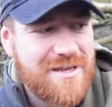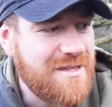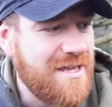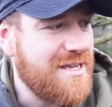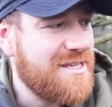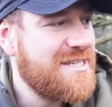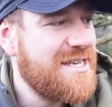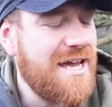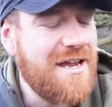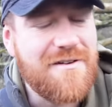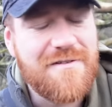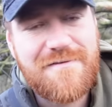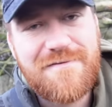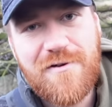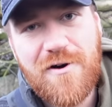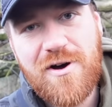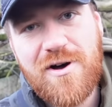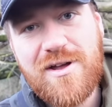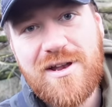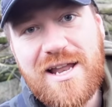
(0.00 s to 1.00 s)
they're 10
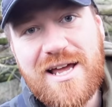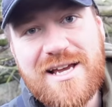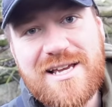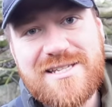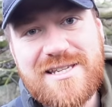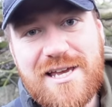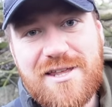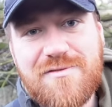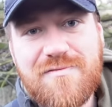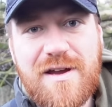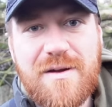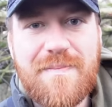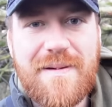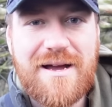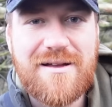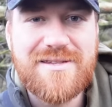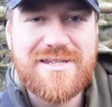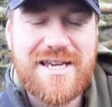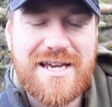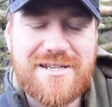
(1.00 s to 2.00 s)
foot, like I say, three
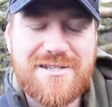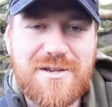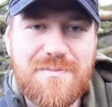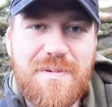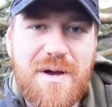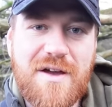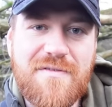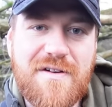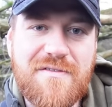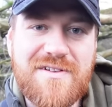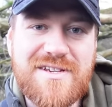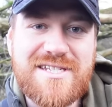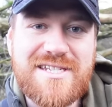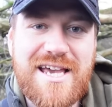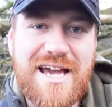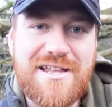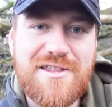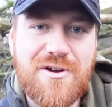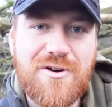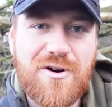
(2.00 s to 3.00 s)
pound test, are perfect for
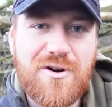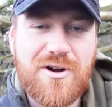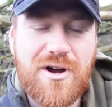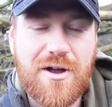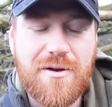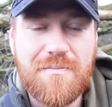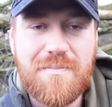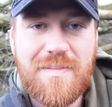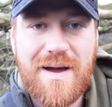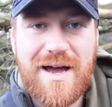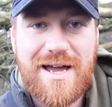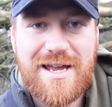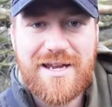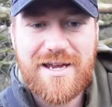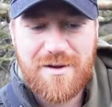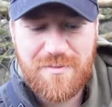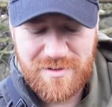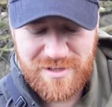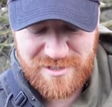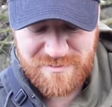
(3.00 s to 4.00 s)
setting the hook on
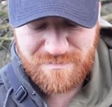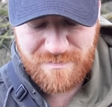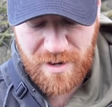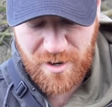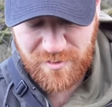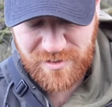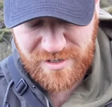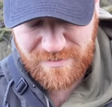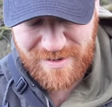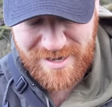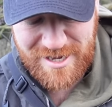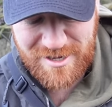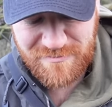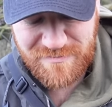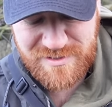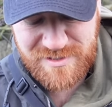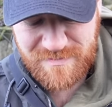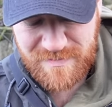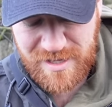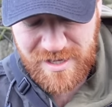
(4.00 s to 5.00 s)
pike with these bony
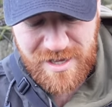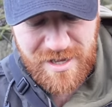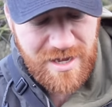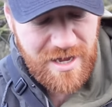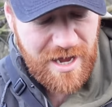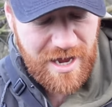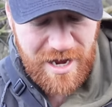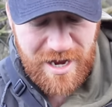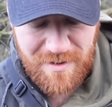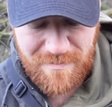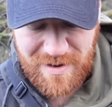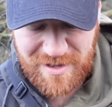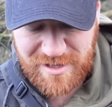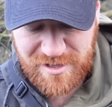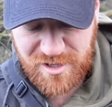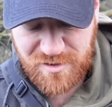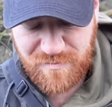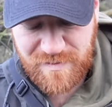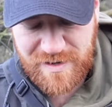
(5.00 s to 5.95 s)
mouths. Um, and then the